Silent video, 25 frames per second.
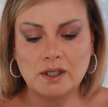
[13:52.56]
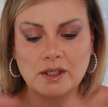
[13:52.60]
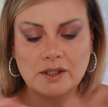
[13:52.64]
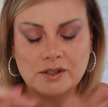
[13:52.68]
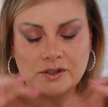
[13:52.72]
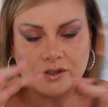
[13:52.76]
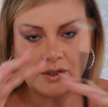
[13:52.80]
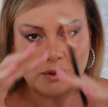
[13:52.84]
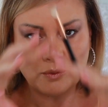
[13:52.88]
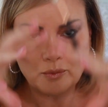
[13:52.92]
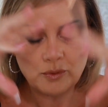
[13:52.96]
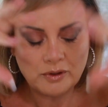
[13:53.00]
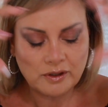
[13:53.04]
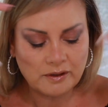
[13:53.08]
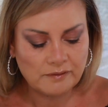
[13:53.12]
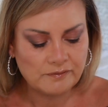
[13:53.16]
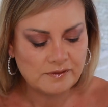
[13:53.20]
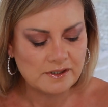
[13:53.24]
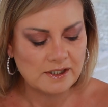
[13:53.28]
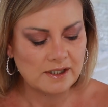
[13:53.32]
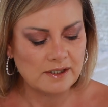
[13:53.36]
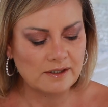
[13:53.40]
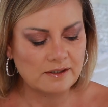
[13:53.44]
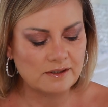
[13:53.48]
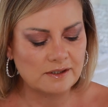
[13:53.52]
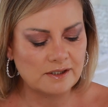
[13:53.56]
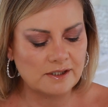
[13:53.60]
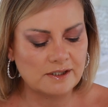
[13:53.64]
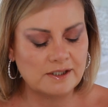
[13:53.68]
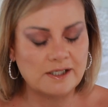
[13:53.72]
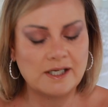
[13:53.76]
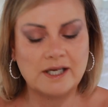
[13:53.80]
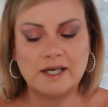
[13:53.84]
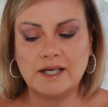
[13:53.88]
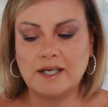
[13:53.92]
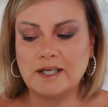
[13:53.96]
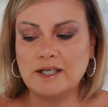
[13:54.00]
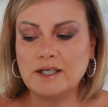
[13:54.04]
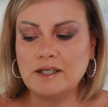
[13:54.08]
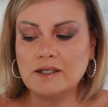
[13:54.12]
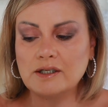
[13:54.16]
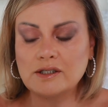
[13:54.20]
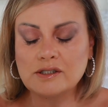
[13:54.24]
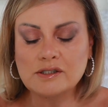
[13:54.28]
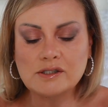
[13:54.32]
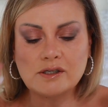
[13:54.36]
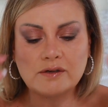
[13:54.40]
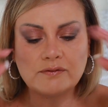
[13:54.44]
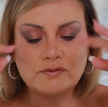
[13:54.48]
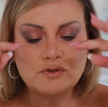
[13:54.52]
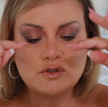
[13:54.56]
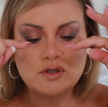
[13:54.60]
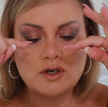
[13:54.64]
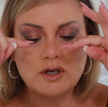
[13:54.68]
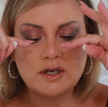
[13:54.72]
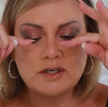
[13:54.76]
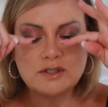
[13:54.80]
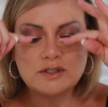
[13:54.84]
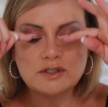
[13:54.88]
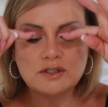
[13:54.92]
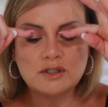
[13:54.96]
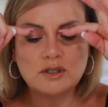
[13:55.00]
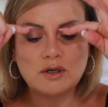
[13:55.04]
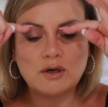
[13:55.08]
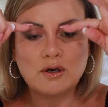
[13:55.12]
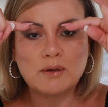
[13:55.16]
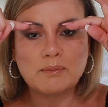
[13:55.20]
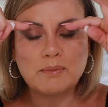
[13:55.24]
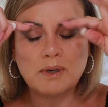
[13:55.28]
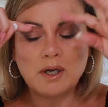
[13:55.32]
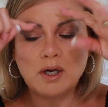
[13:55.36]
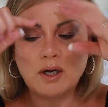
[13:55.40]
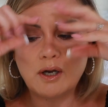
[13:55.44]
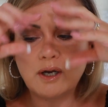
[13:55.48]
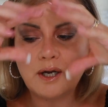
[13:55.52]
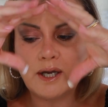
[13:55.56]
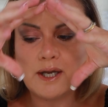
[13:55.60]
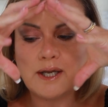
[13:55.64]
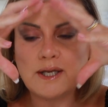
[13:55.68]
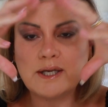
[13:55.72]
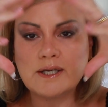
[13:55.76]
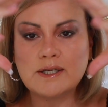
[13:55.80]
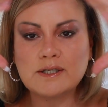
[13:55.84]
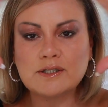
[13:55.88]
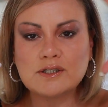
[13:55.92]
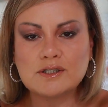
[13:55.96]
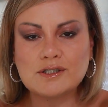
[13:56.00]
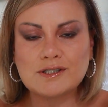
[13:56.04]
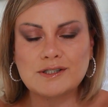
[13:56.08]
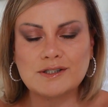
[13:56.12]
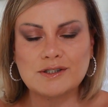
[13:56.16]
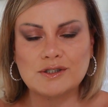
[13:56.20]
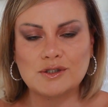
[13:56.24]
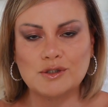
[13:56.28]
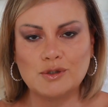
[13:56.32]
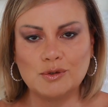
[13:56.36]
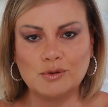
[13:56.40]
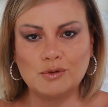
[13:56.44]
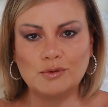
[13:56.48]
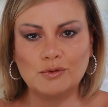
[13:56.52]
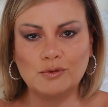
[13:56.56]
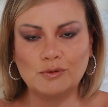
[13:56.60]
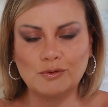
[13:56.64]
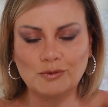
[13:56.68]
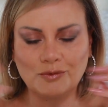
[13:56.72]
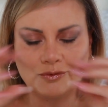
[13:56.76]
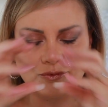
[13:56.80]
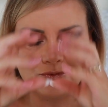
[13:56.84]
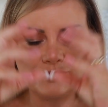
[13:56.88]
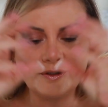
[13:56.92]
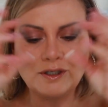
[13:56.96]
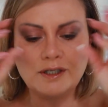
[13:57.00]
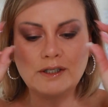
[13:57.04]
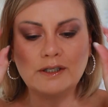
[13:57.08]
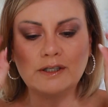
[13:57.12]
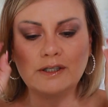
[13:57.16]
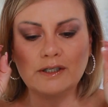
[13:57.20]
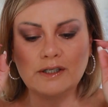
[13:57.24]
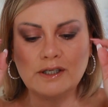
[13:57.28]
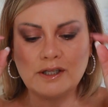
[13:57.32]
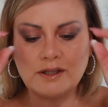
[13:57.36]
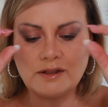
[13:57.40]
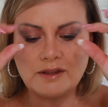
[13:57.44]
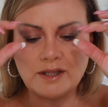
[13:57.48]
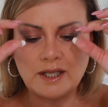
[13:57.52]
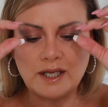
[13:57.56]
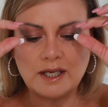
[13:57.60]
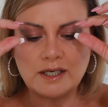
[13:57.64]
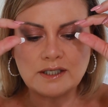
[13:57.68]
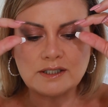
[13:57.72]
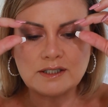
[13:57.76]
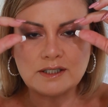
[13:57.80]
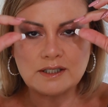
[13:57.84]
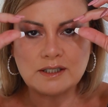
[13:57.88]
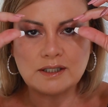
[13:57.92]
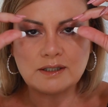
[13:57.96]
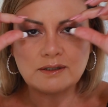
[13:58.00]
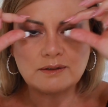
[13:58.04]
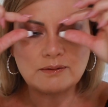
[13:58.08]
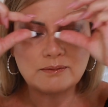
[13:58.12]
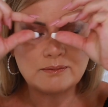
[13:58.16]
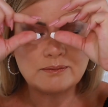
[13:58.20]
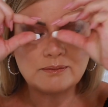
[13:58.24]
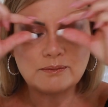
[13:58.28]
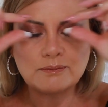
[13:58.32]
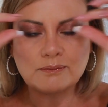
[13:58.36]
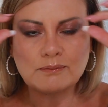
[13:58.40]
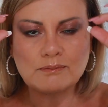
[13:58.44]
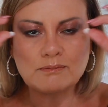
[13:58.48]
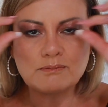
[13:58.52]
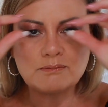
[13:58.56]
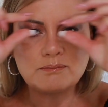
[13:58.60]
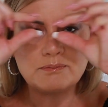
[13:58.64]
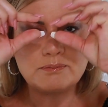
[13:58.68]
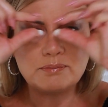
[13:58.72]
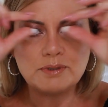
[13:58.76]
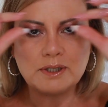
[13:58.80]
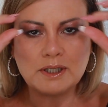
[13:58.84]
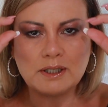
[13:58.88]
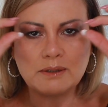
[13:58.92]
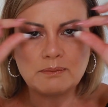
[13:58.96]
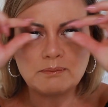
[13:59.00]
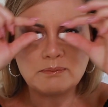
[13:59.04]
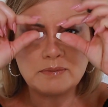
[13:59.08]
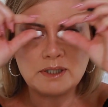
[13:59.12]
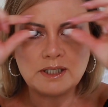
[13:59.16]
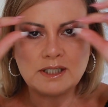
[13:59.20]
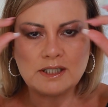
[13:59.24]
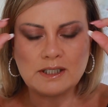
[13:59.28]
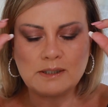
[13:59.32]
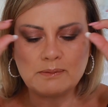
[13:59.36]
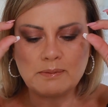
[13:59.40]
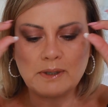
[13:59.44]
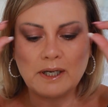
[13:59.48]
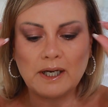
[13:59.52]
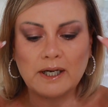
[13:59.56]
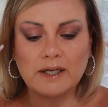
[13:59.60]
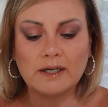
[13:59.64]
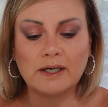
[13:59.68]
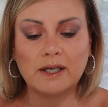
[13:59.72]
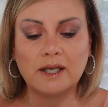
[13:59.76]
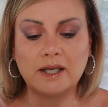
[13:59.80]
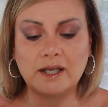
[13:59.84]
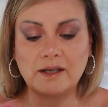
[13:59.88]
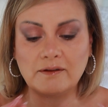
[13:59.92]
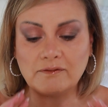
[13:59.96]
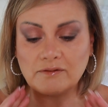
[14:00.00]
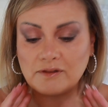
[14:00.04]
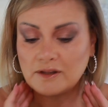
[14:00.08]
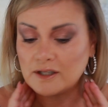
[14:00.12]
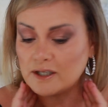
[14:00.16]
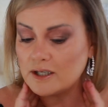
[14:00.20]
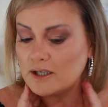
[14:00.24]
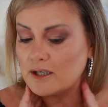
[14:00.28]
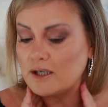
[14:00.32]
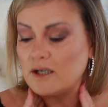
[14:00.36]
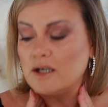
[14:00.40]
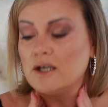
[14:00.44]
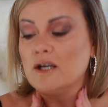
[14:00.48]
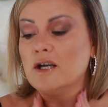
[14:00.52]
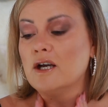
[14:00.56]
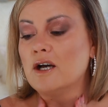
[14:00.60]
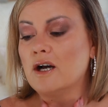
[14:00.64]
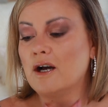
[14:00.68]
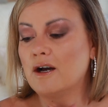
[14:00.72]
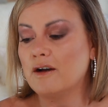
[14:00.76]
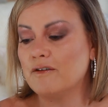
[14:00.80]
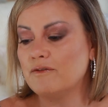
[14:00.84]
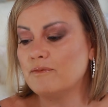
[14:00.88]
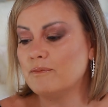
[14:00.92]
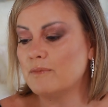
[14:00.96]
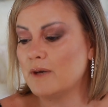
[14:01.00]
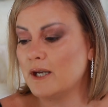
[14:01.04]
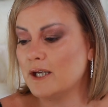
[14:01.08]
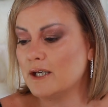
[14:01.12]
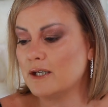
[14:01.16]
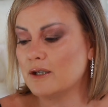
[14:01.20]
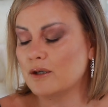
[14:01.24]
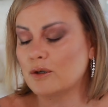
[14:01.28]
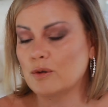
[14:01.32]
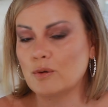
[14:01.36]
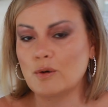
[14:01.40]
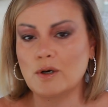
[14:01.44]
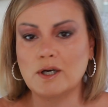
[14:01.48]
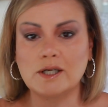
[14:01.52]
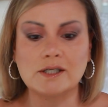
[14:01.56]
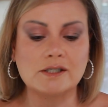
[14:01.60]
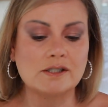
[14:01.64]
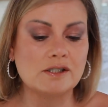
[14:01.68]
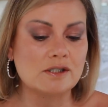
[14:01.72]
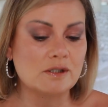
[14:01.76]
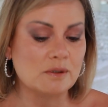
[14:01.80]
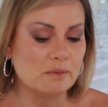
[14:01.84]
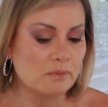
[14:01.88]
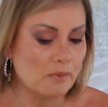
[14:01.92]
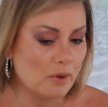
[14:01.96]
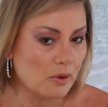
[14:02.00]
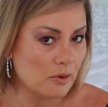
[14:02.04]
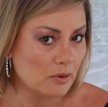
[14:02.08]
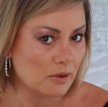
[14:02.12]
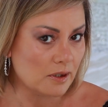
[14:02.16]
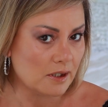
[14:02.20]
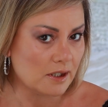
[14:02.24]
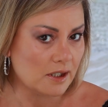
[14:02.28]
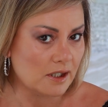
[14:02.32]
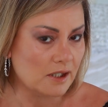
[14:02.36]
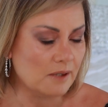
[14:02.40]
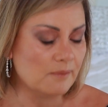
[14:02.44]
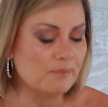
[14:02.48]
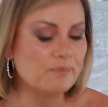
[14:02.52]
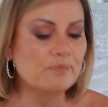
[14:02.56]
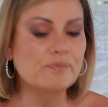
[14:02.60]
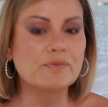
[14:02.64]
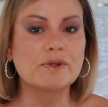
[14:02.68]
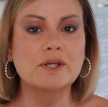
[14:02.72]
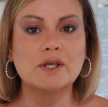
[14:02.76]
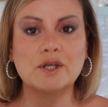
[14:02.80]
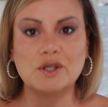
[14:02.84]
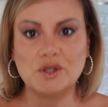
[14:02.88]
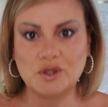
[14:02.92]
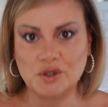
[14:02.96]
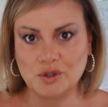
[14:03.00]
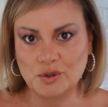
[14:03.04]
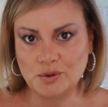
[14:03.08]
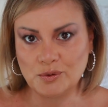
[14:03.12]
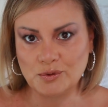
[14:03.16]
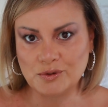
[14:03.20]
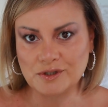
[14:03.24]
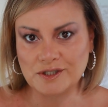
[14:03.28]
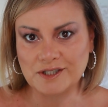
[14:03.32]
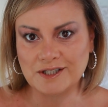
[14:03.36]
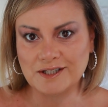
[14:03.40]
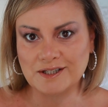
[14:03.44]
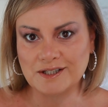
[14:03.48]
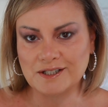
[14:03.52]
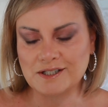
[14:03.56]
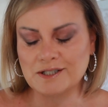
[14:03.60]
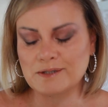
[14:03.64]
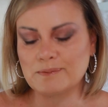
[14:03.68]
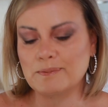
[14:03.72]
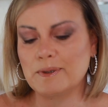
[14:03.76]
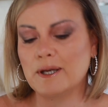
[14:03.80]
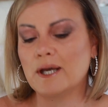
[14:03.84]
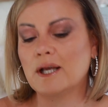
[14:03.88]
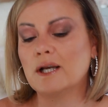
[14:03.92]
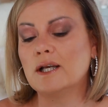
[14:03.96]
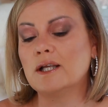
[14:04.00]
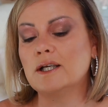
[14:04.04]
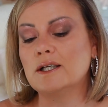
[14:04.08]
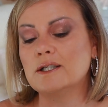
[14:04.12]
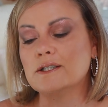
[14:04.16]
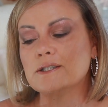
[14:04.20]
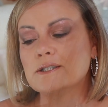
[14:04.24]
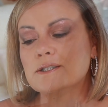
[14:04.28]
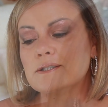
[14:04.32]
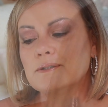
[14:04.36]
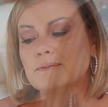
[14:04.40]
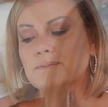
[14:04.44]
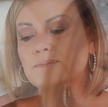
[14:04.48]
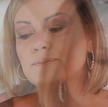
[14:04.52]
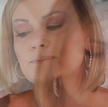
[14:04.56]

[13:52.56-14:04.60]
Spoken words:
So what I've done today is I've tried to go up higher just to fill in that big meaty part I have there. I've made it quite smoky using this palette.